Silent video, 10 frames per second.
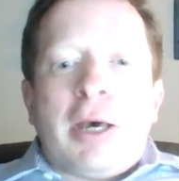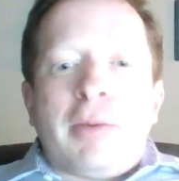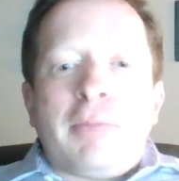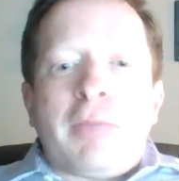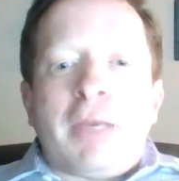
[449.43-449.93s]

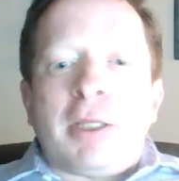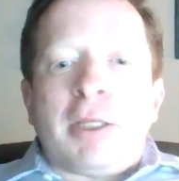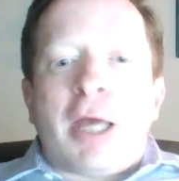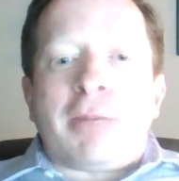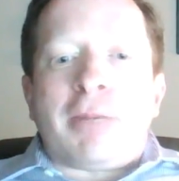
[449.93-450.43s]
maybe a
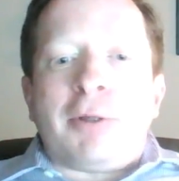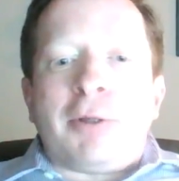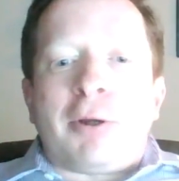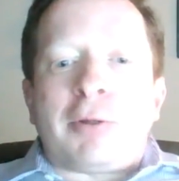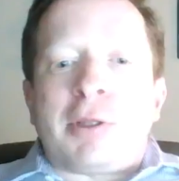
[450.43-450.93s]
lot of New
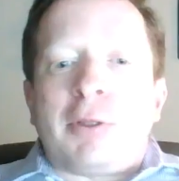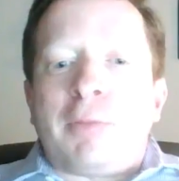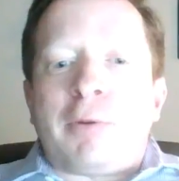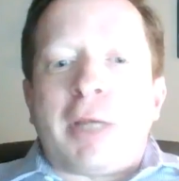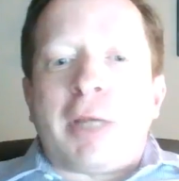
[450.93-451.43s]
Yorkers do
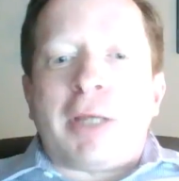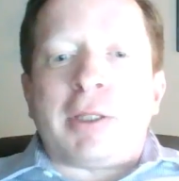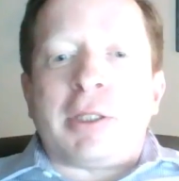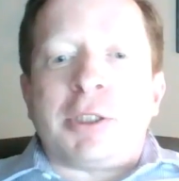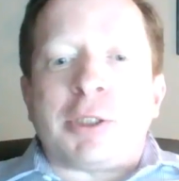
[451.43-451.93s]
pronounce it
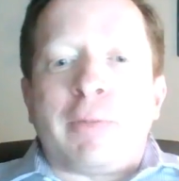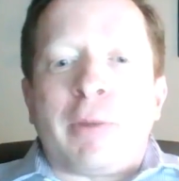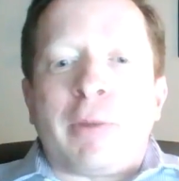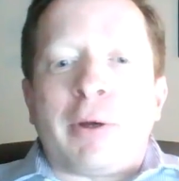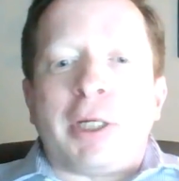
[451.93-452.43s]

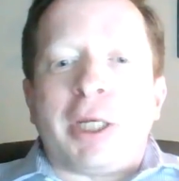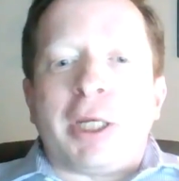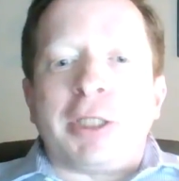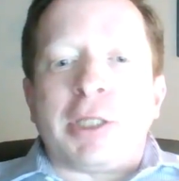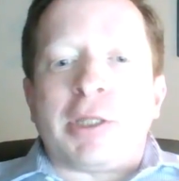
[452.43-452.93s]
sherbet, and I
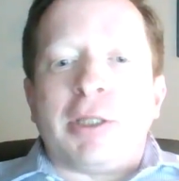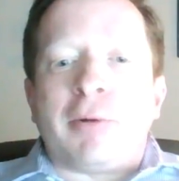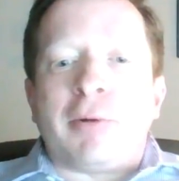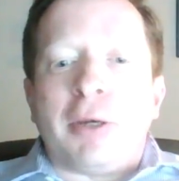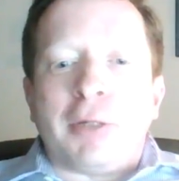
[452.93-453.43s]
just never
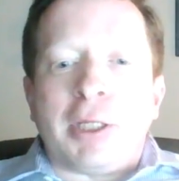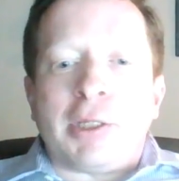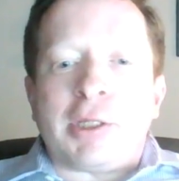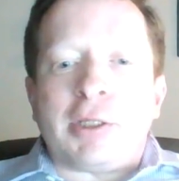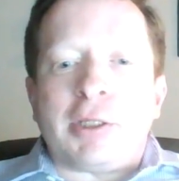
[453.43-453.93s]
noticed.